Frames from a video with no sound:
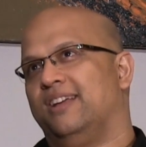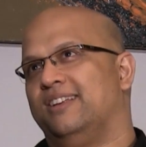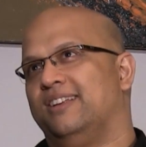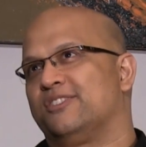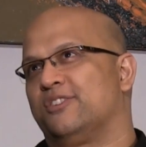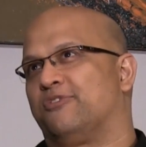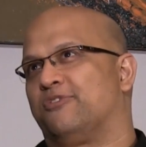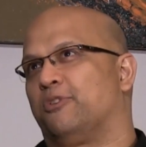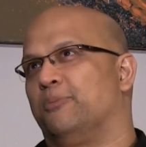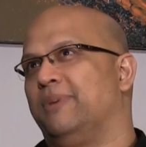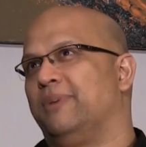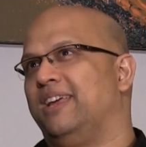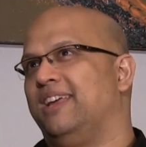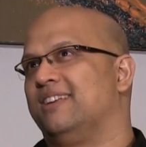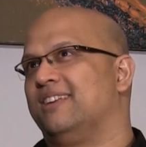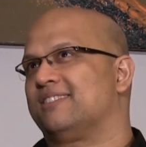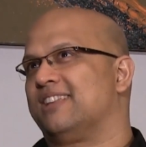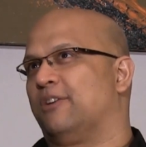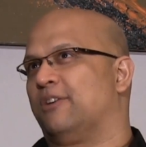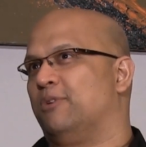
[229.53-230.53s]
So for me,
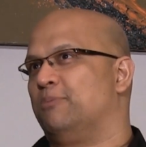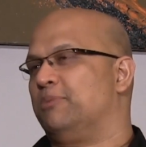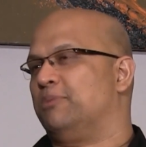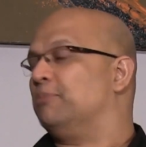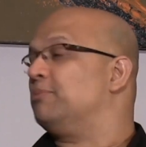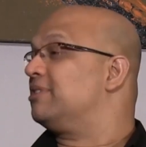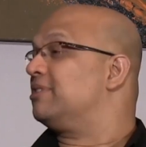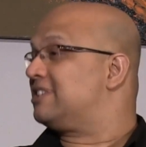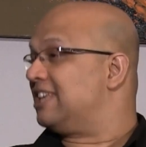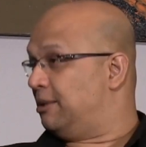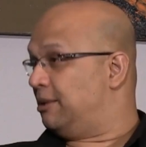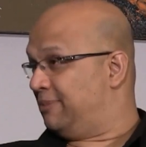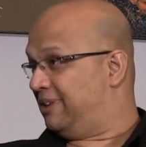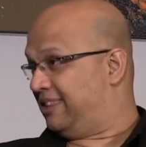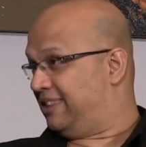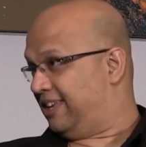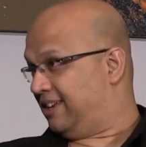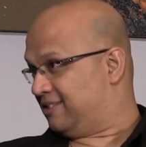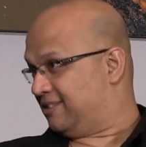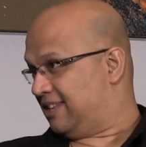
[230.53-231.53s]
it's like when people tell me
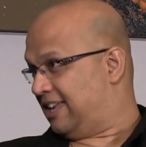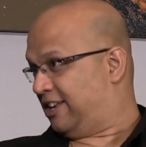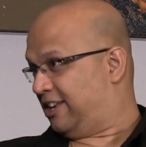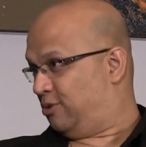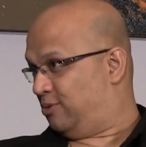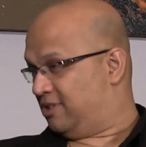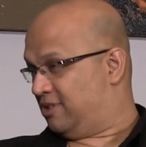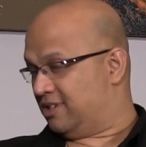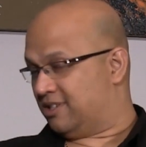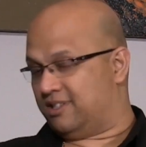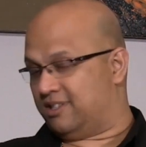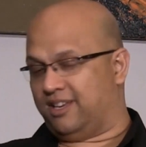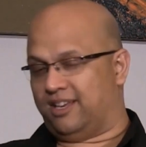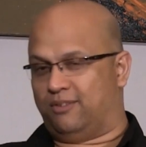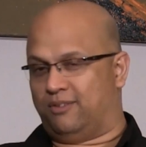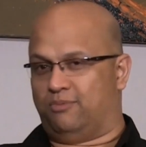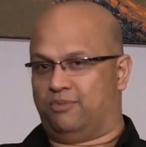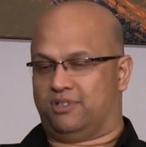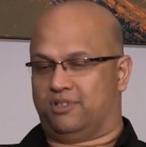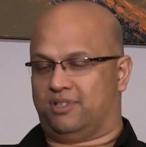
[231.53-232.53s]
things like you just
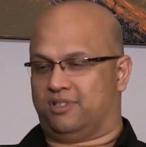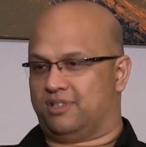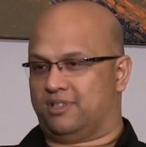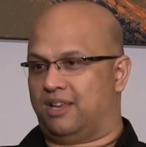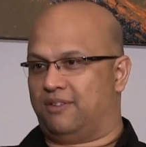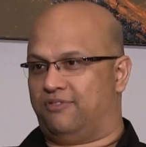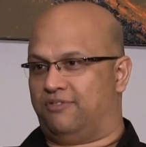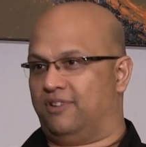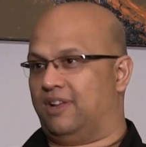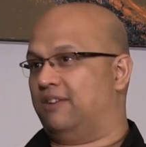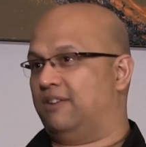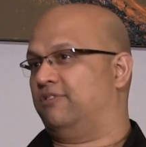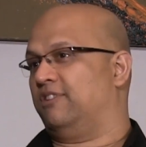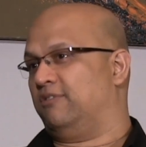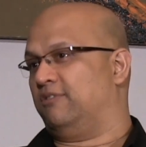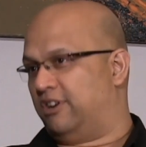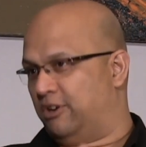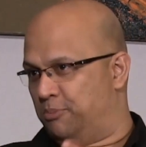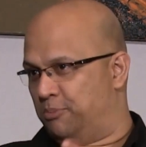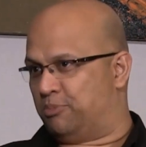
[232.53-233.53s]
did, which is I
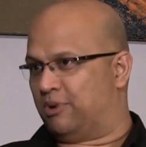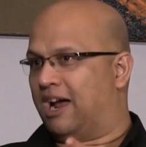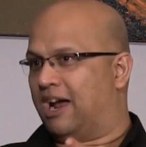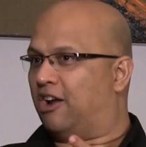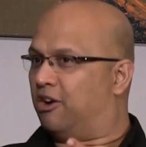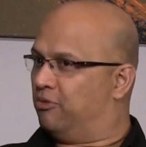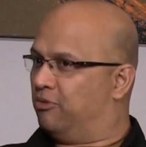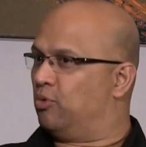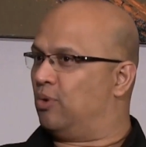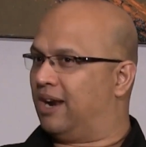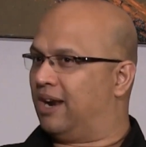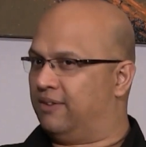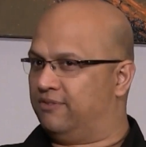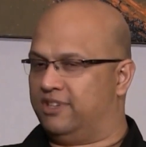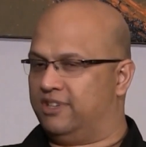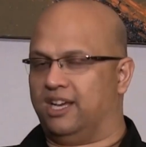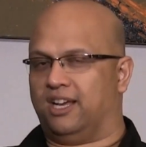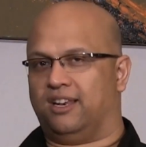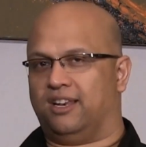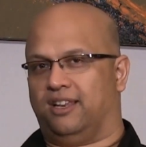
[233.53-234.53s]
feel very proud of what
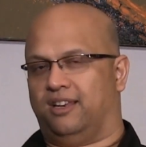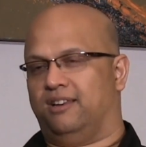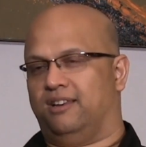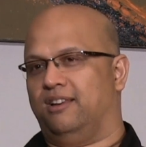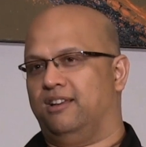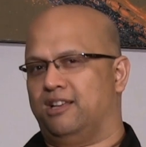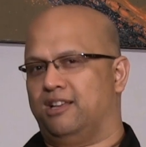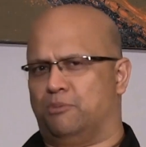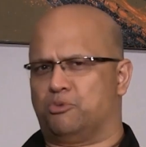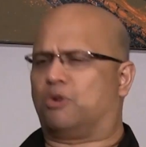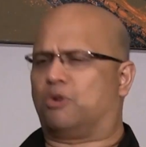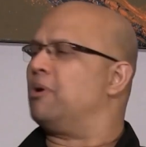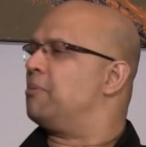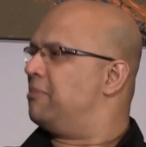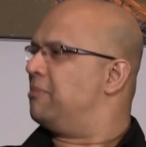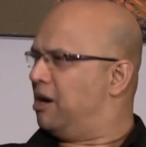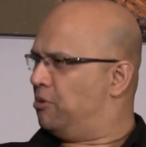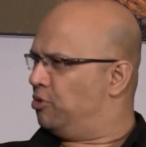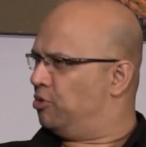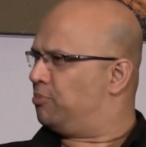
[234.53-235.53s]
I've done, and I'm sure
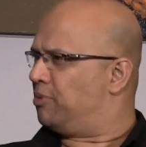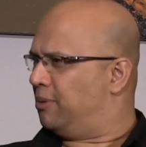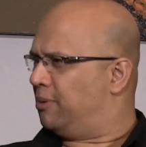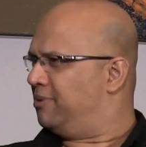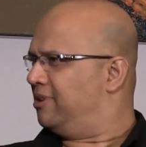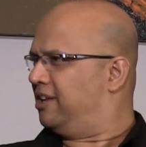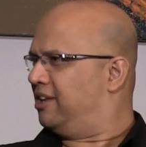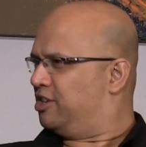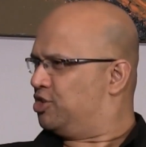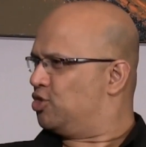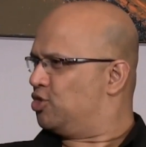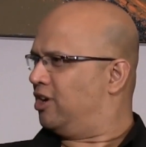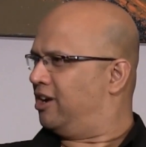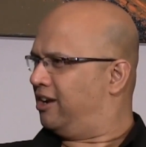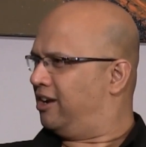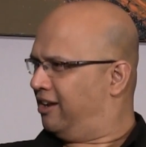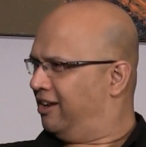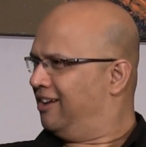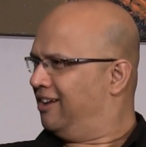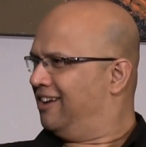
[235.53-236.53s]
my mom will probably
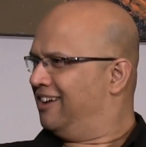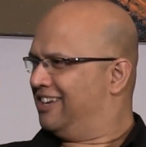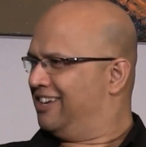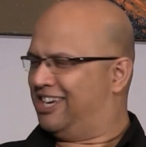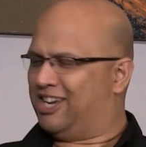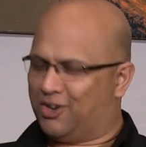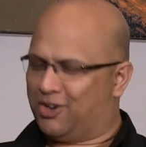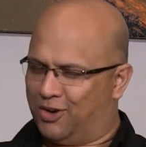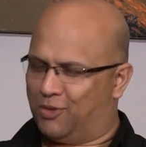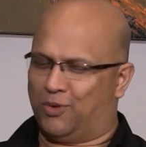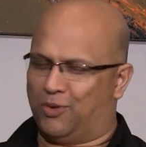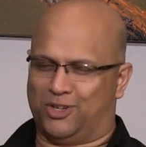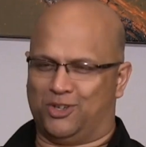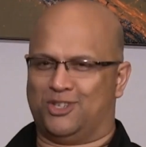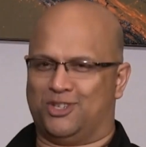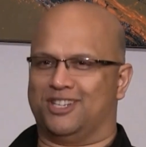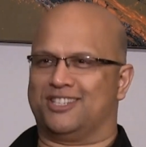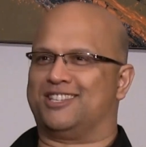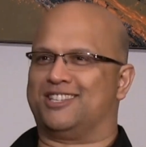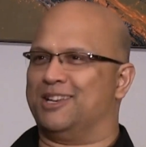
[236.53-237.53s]
enjoy hearing what
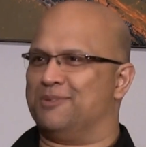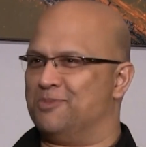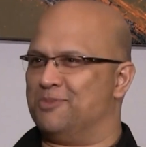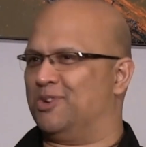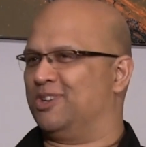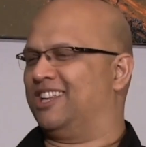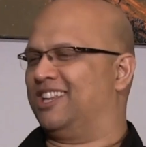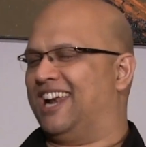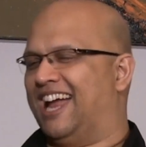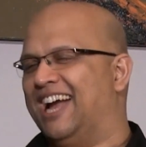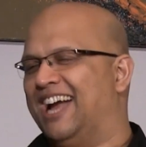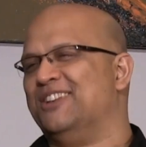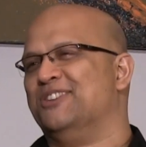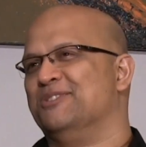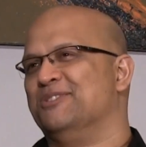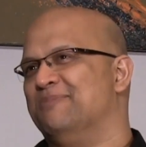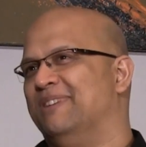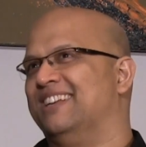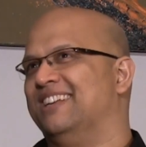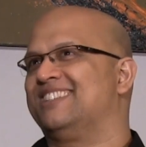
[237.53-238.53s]
you just said more than I
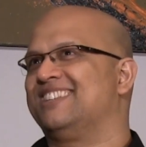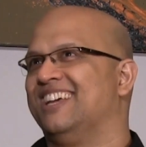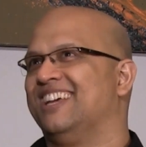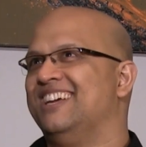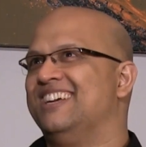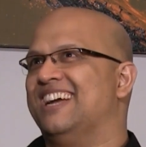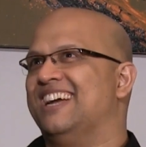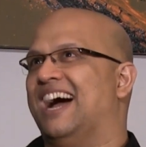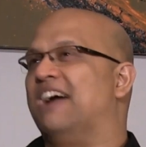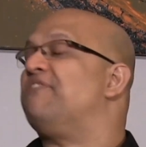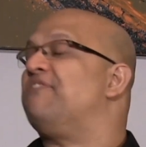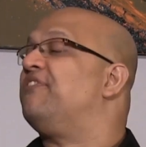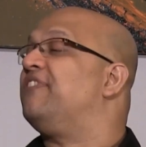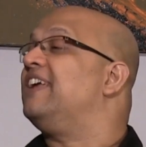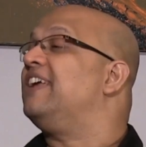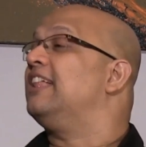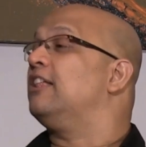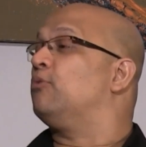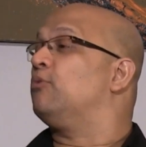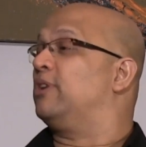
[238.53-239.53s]
do, but I
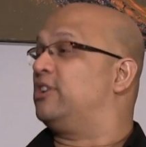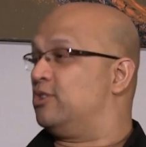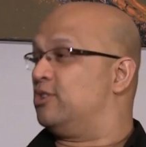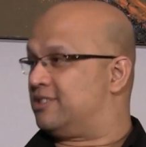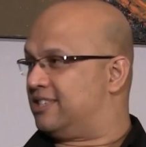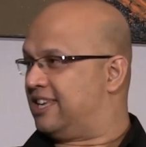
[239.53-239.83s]
feel what you're